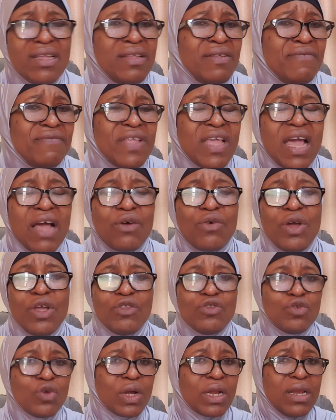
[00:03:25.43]
If they are
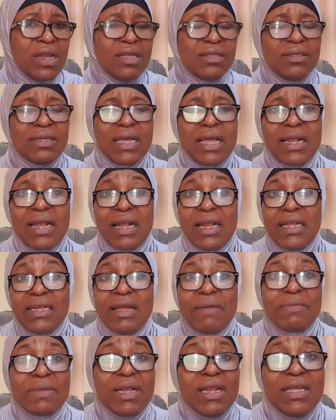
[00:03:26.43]
going to click together, let
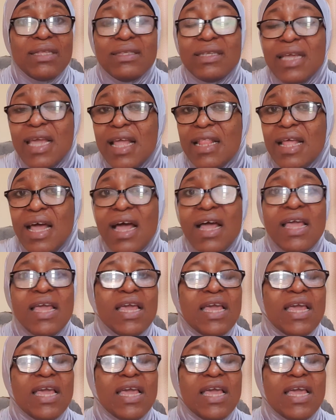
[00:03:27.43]
them click together.